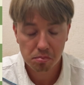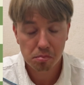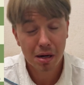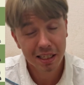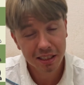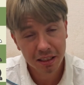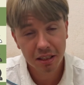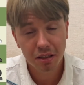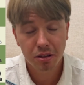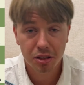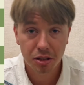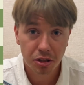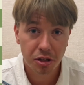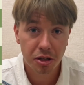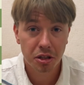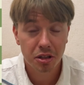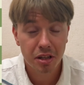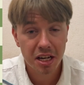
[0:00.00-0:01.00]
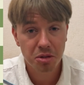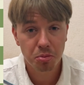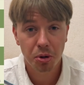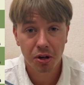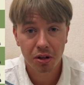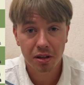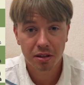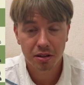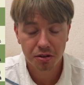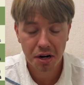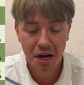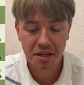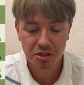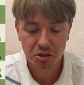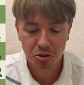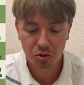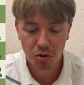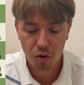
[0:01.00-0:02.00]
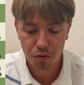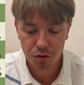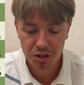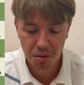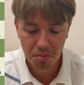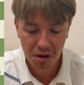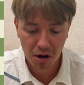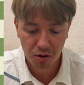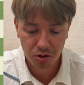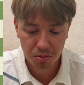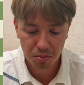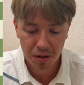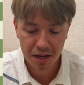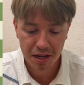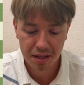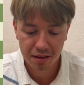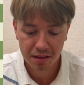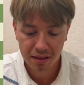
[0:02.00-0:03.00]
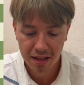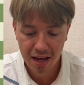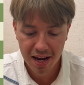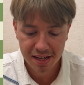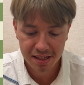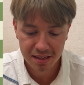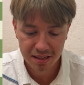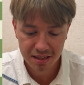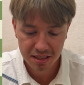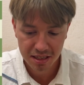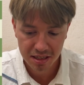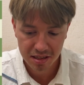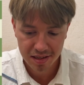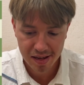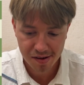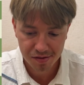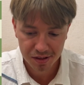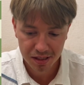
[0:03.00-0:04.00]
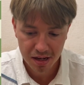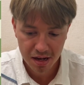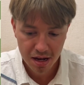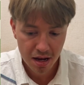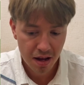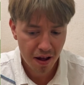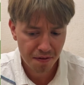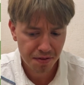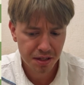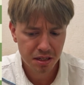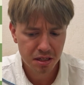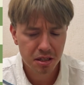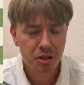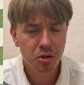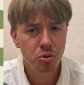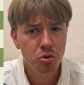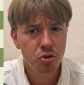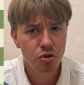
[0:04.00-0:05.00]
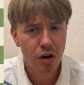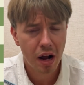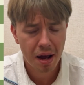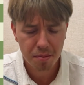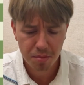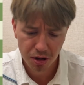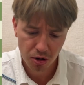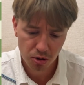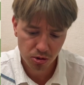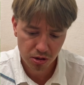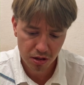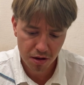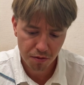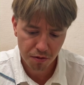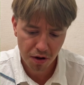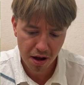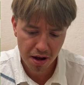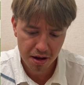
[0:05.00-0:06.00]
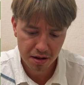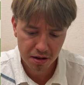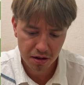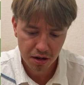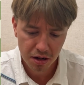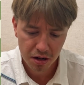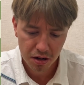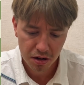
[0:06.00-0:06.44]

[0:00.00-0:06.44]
but he desperately tries to go for some counterplay, knight c7. And this is a good try, because if I